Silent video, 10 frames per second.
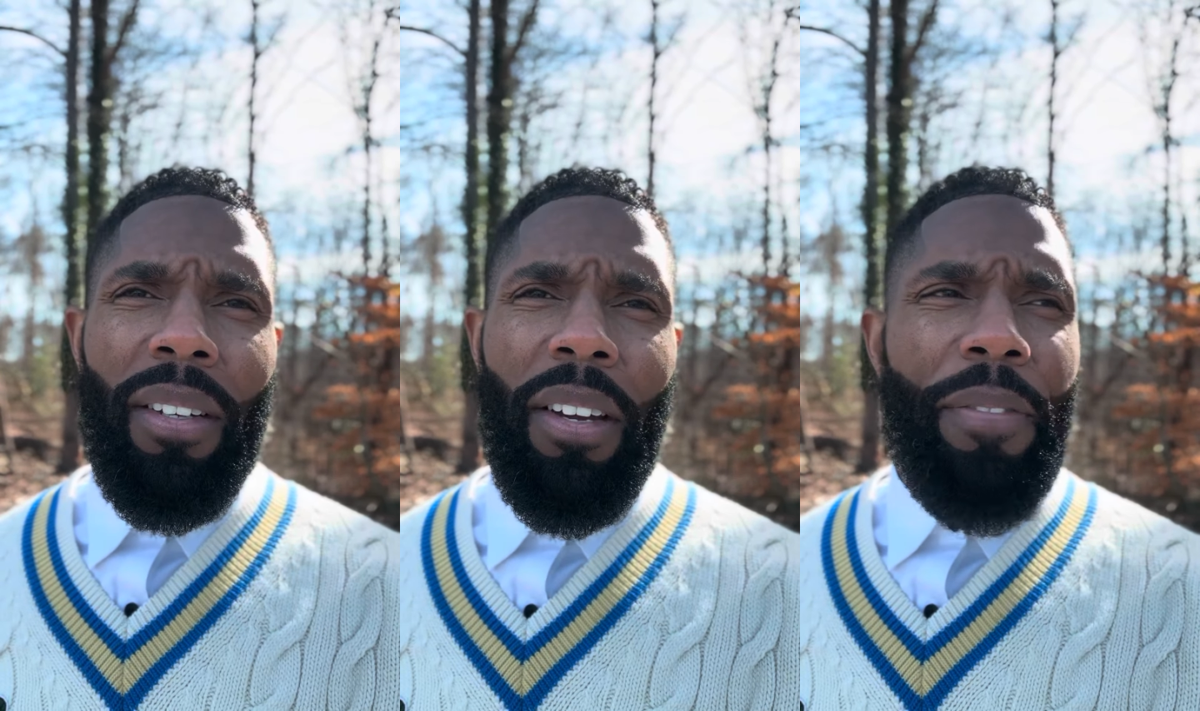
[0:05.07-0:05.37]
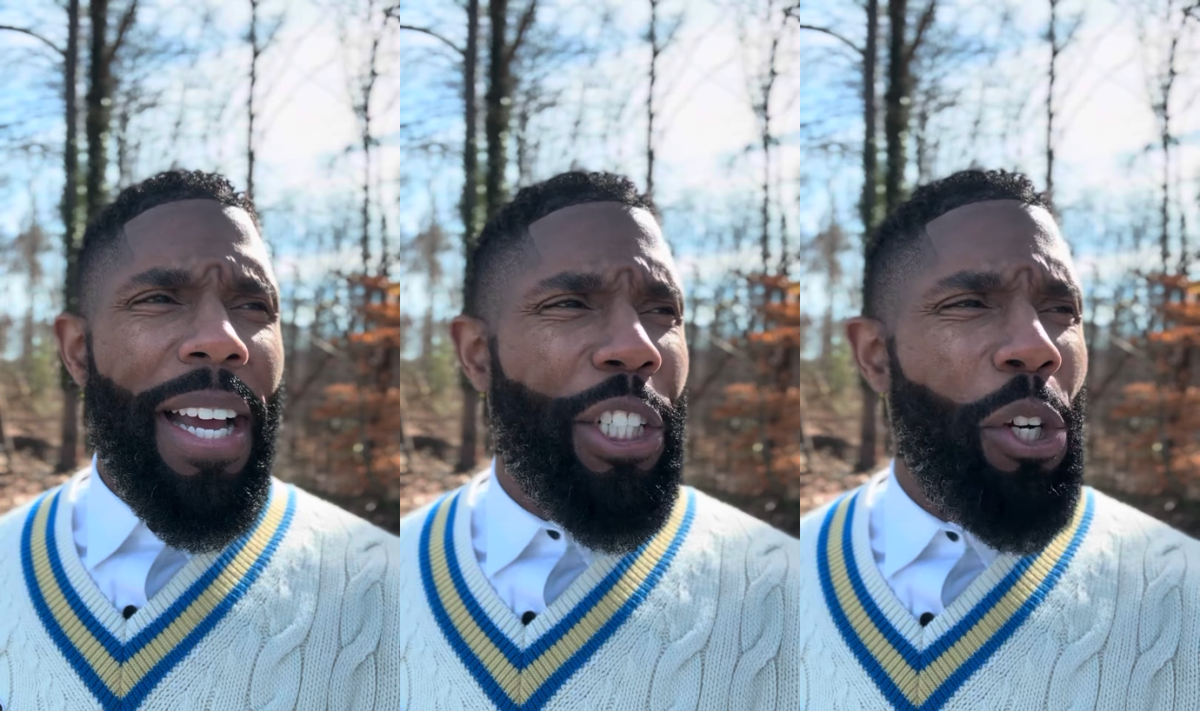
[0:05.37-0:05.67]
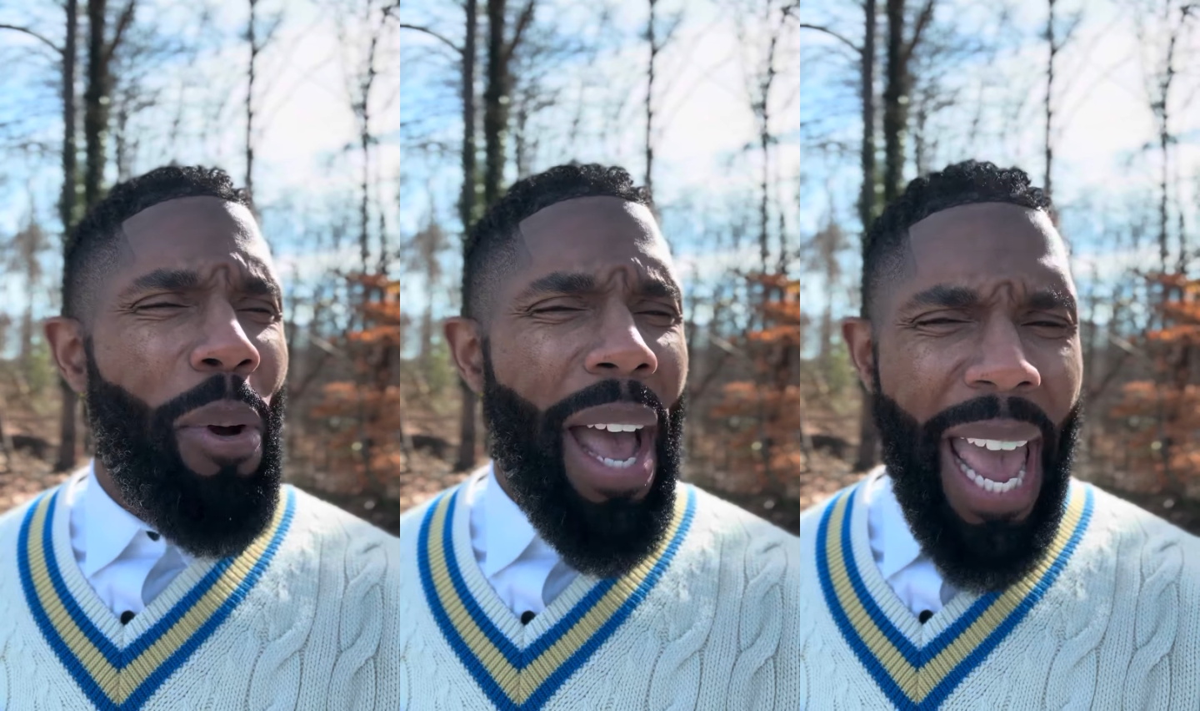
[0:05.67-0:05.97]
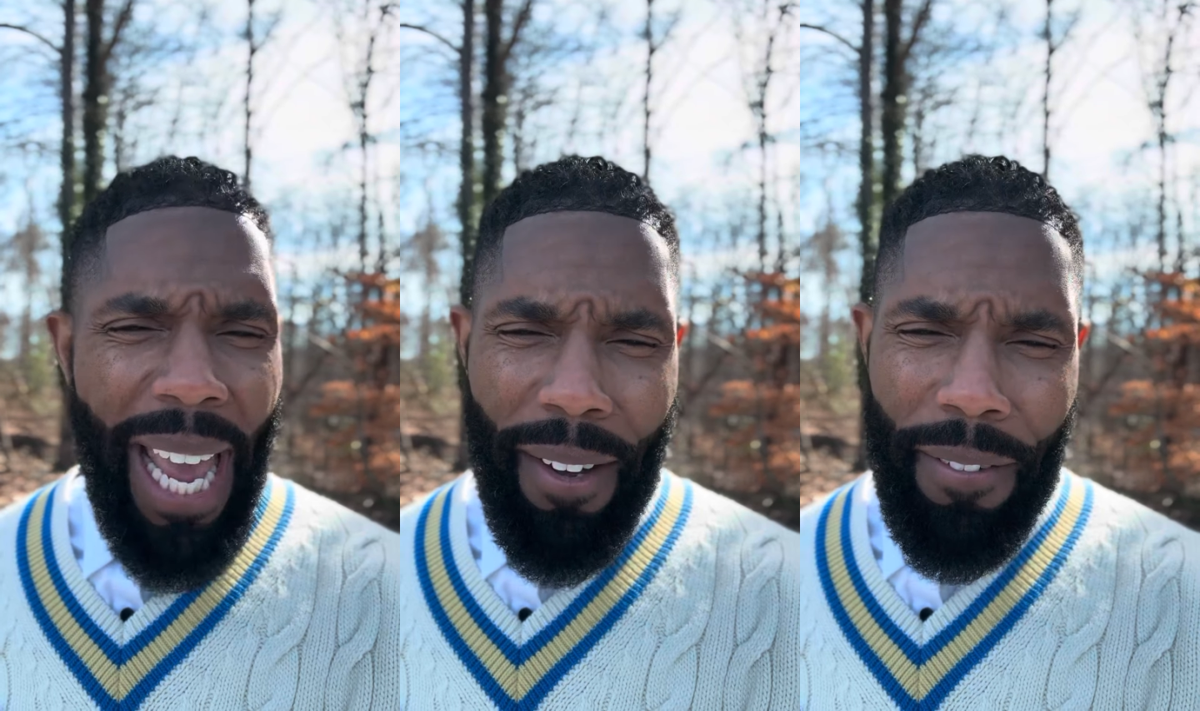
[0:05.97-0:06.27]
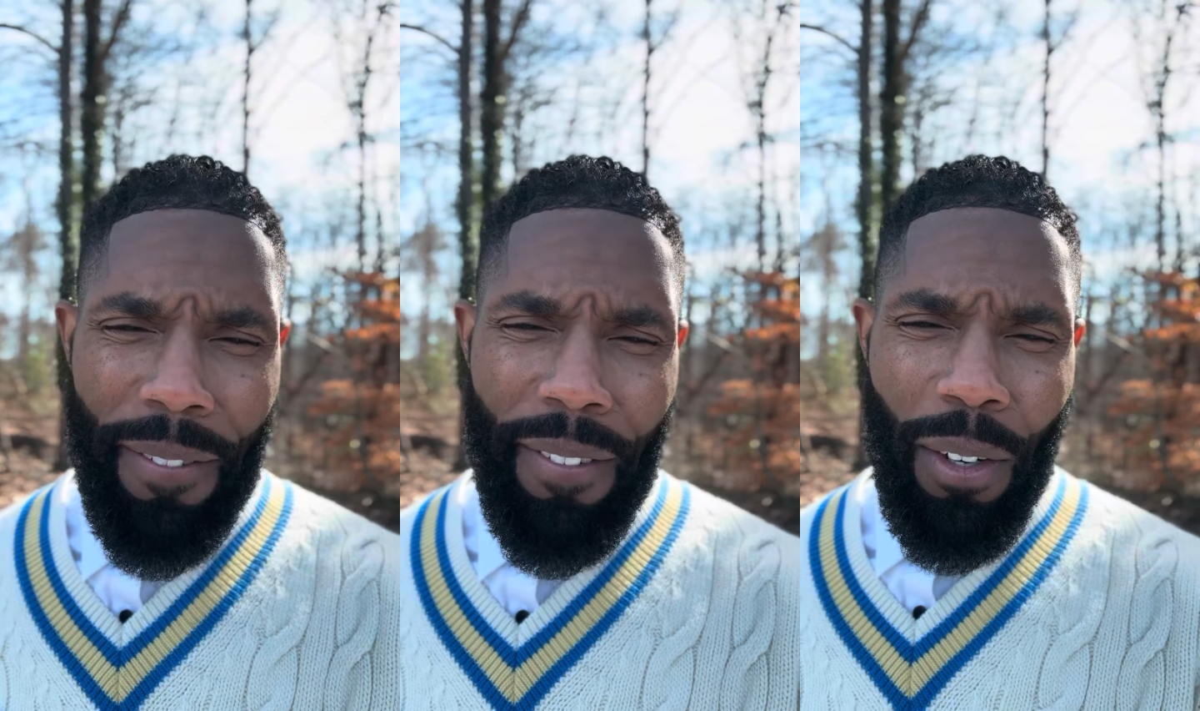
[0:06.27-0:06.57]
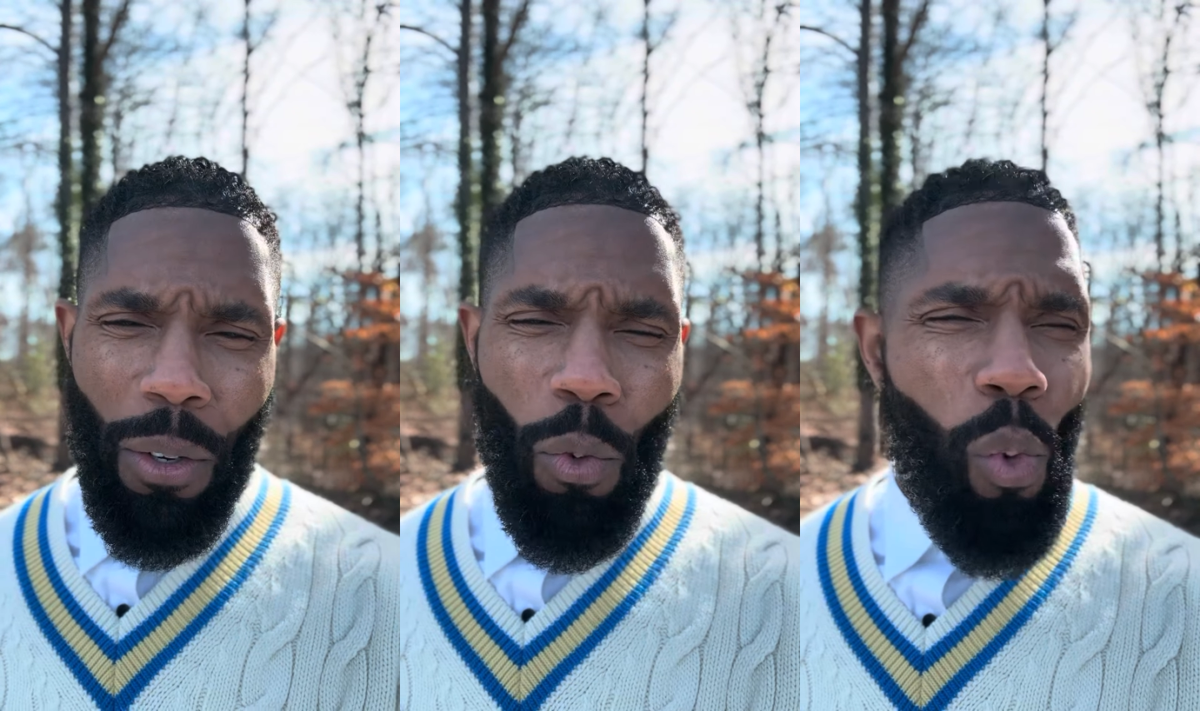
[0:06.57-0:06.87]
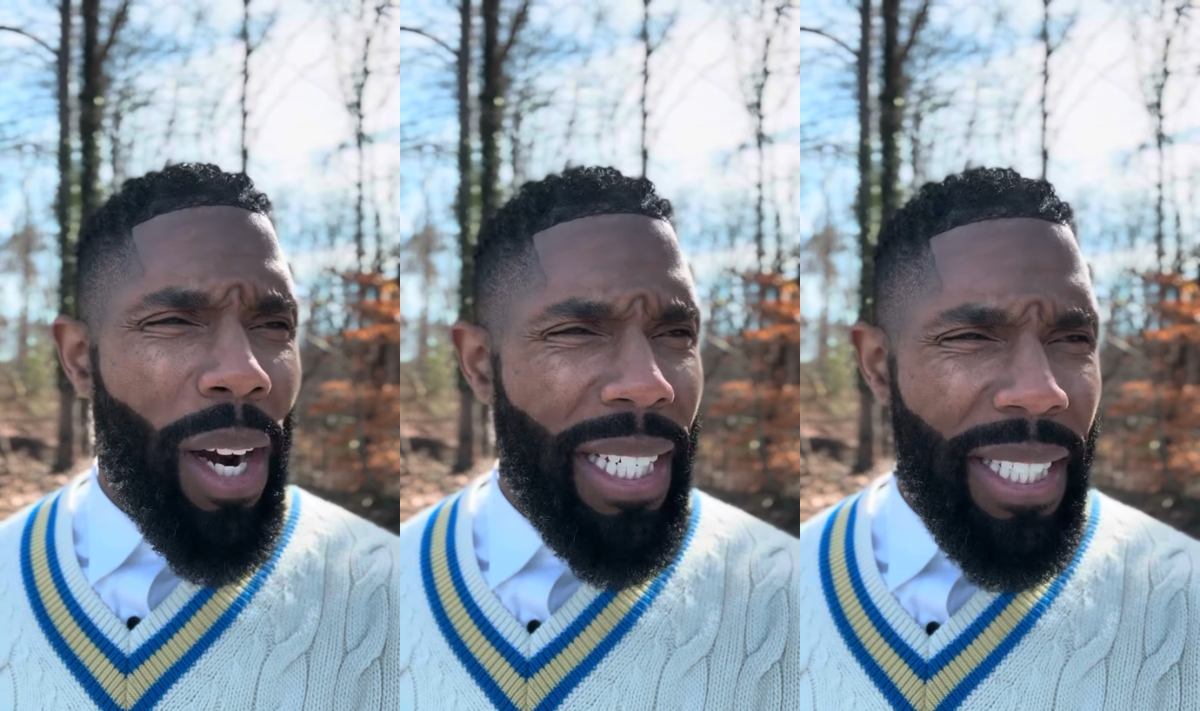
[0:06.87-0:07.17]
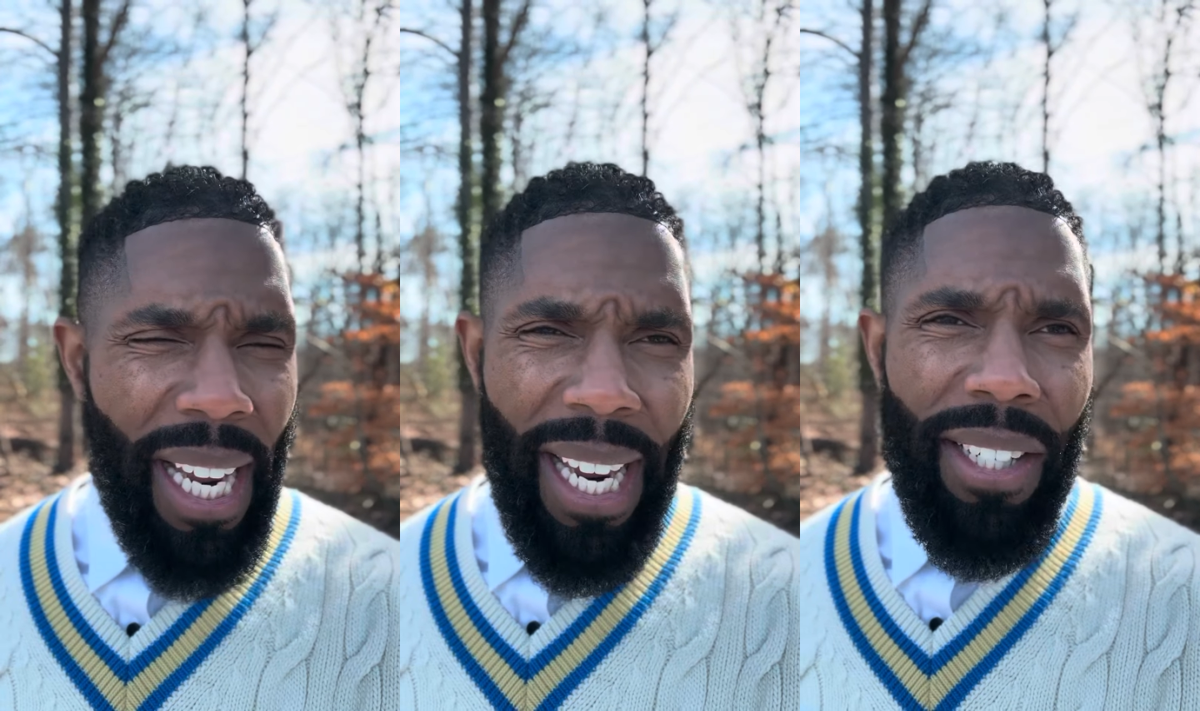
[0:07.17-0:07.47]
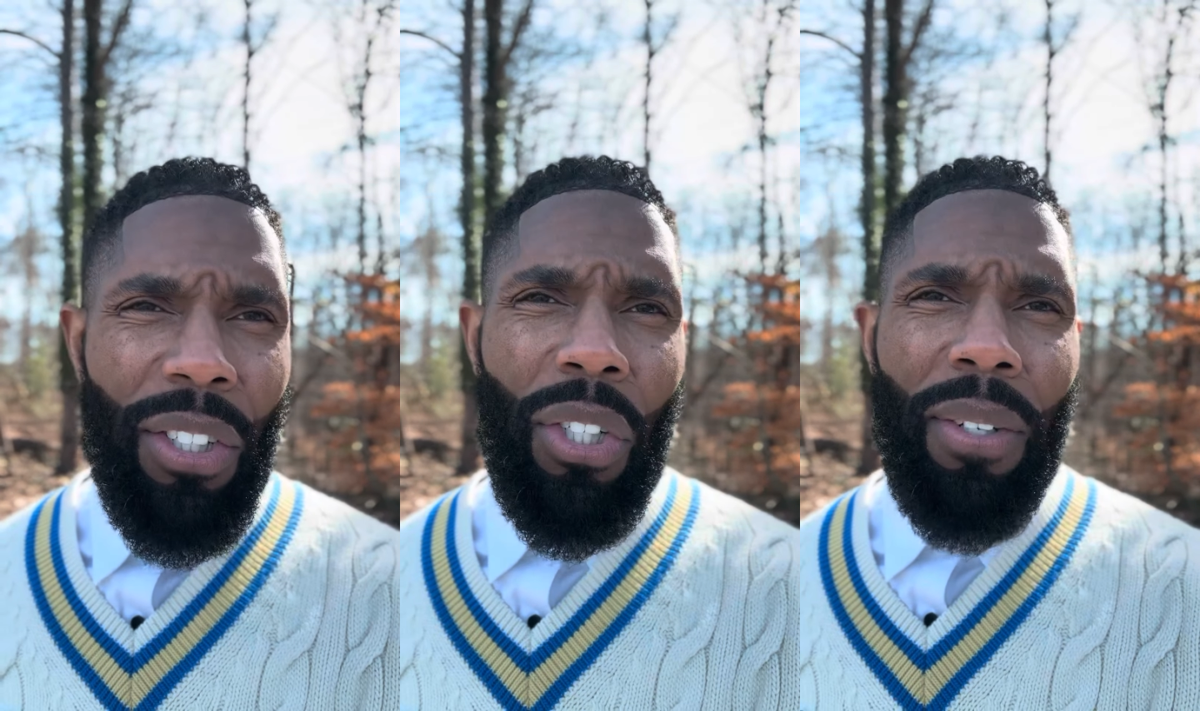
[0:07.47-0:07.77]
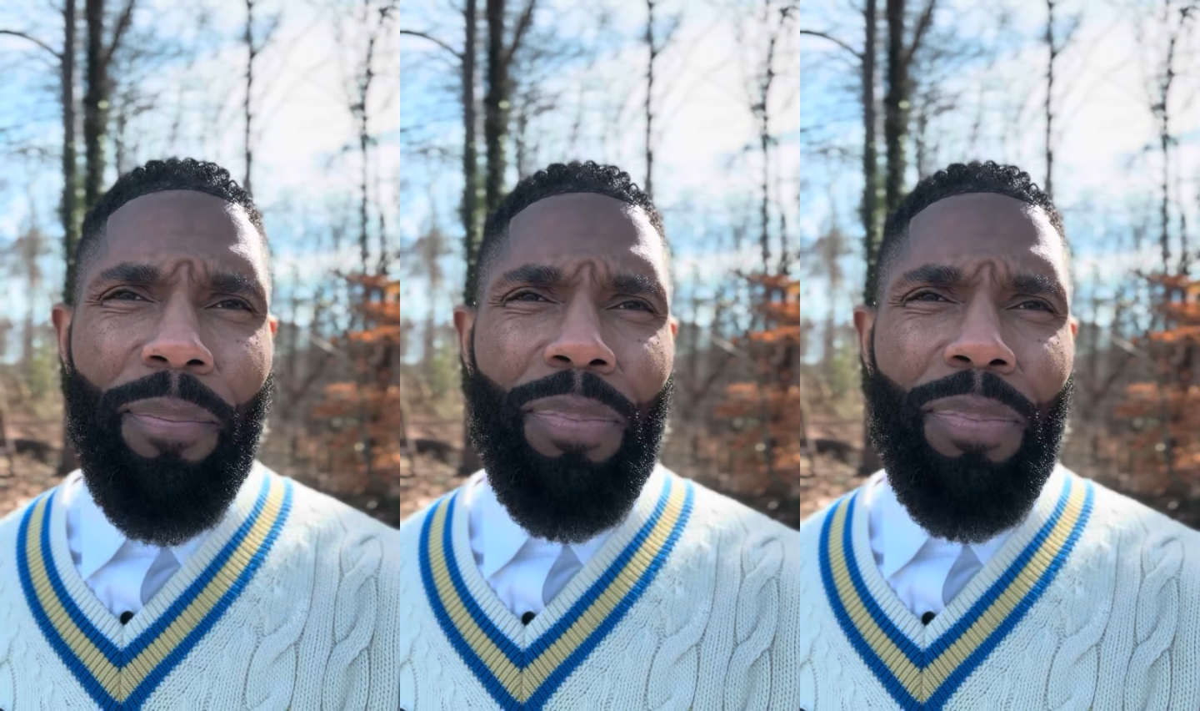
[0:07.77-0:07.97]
that you have what it takes.